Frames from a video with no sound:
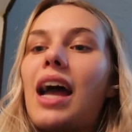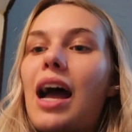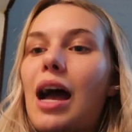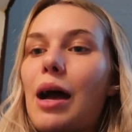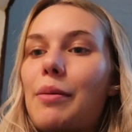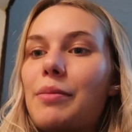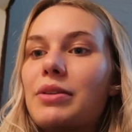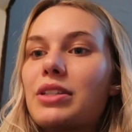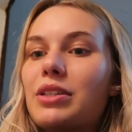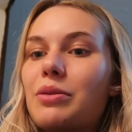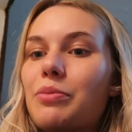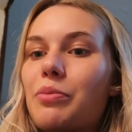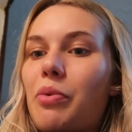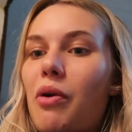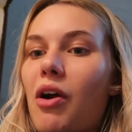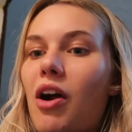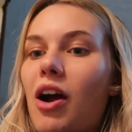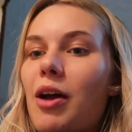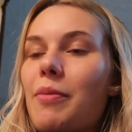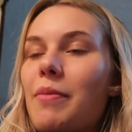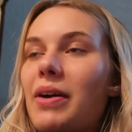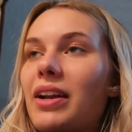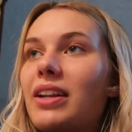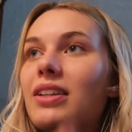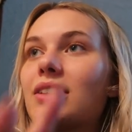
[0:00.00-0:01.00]
Amazon
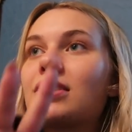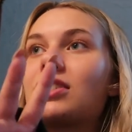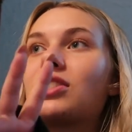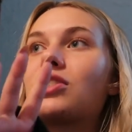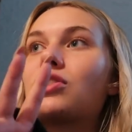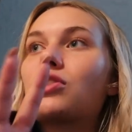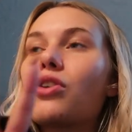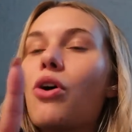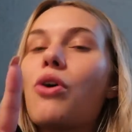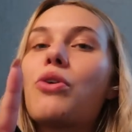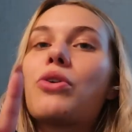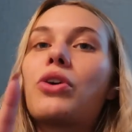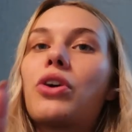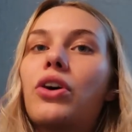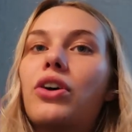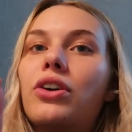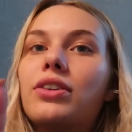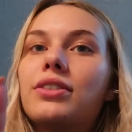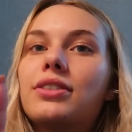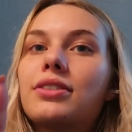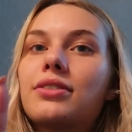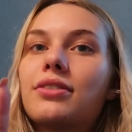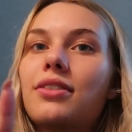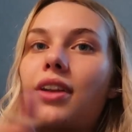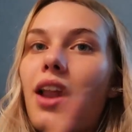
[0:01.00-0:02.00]
Prime, and it's so
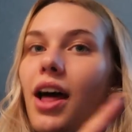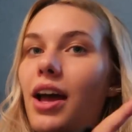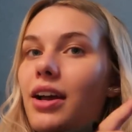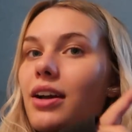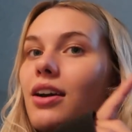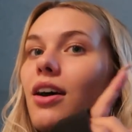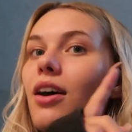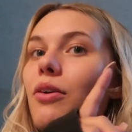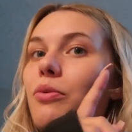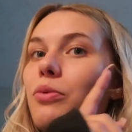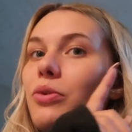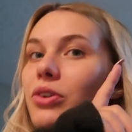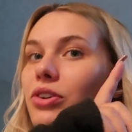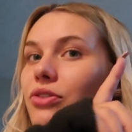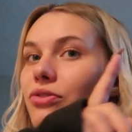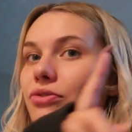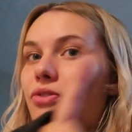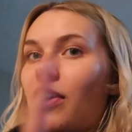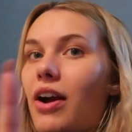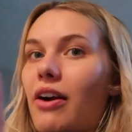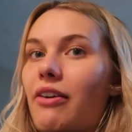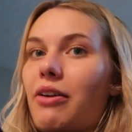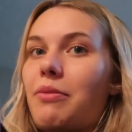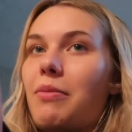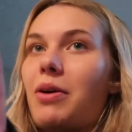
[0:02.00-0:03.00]
good. Like, would
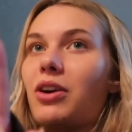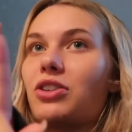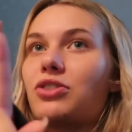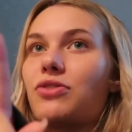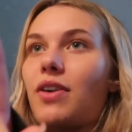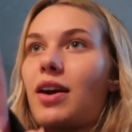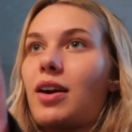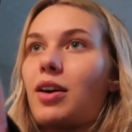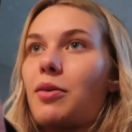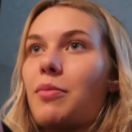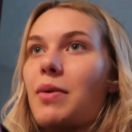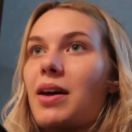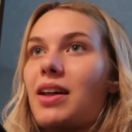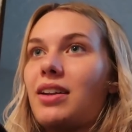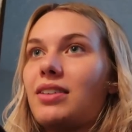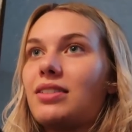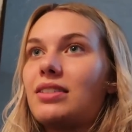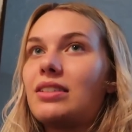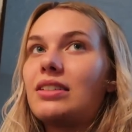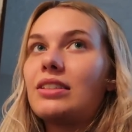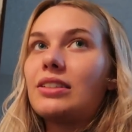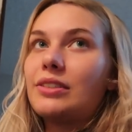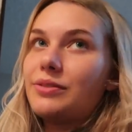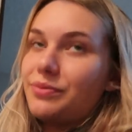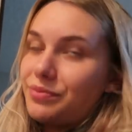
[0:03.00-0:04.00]
very much
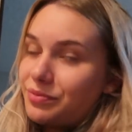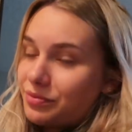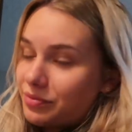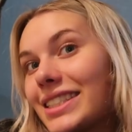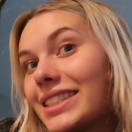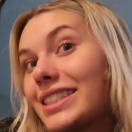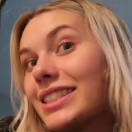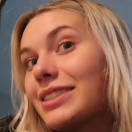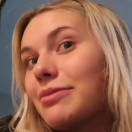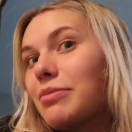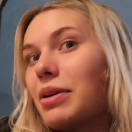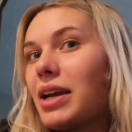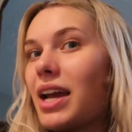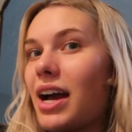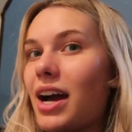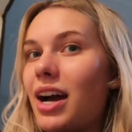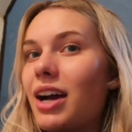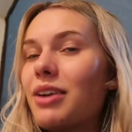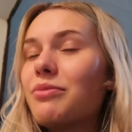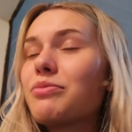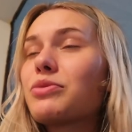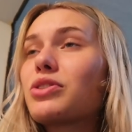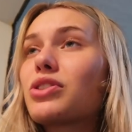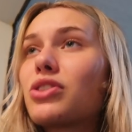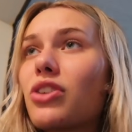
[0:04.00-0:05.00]
recommend. But yeah,
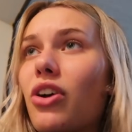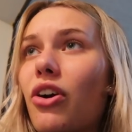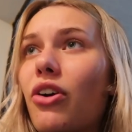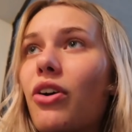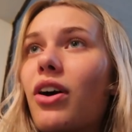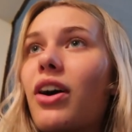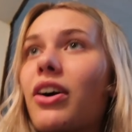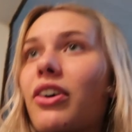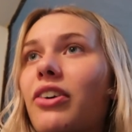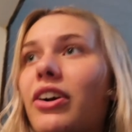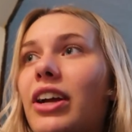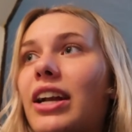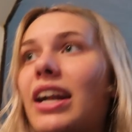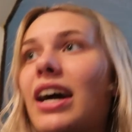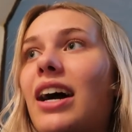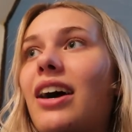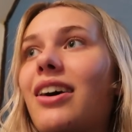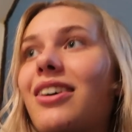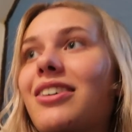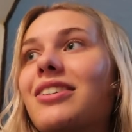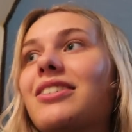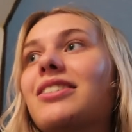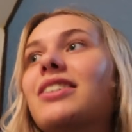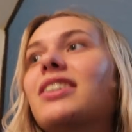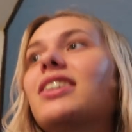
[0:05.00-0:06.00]
I'm so hungry
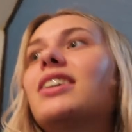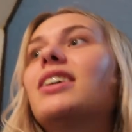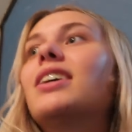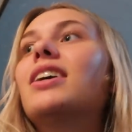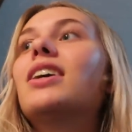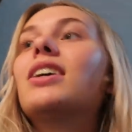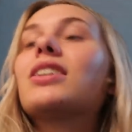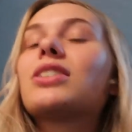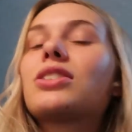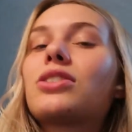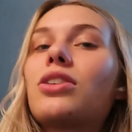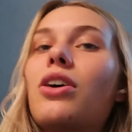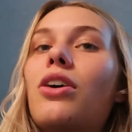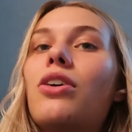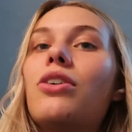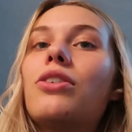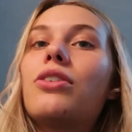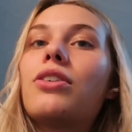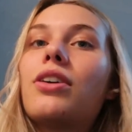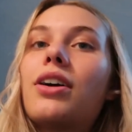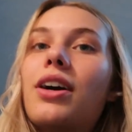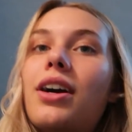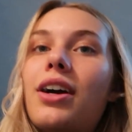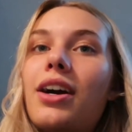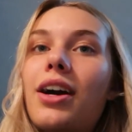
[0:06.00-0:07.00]
now.
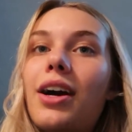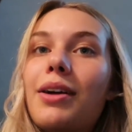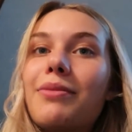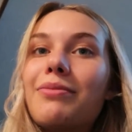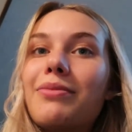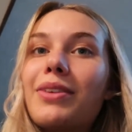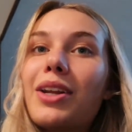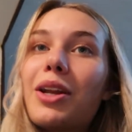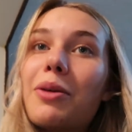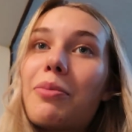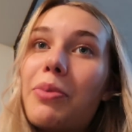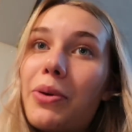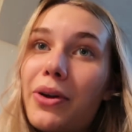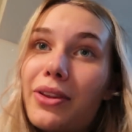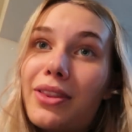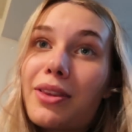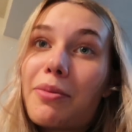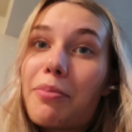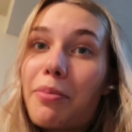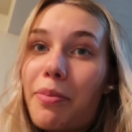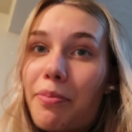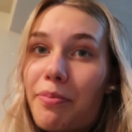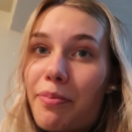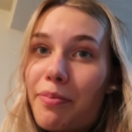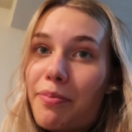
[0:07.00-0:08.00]
So I'm gonna put
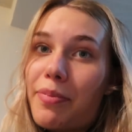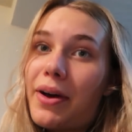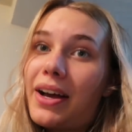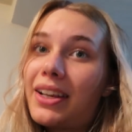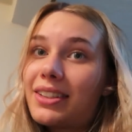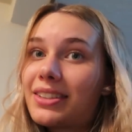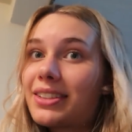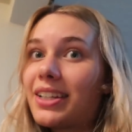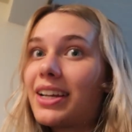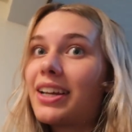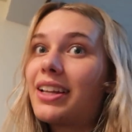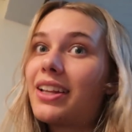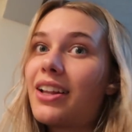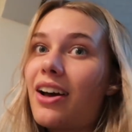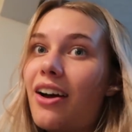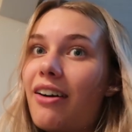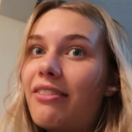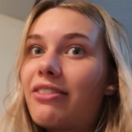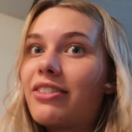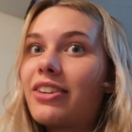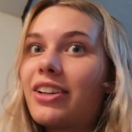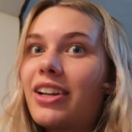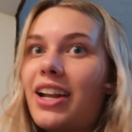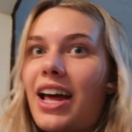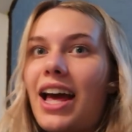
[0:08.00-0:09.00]
pasta in the
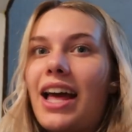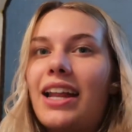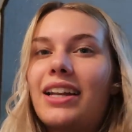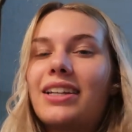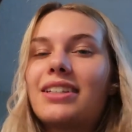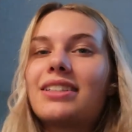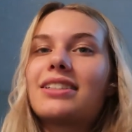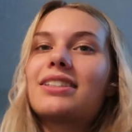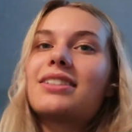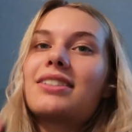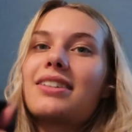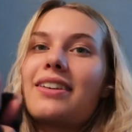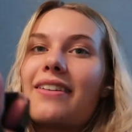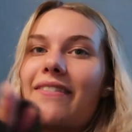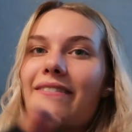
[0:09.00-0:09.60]
oven and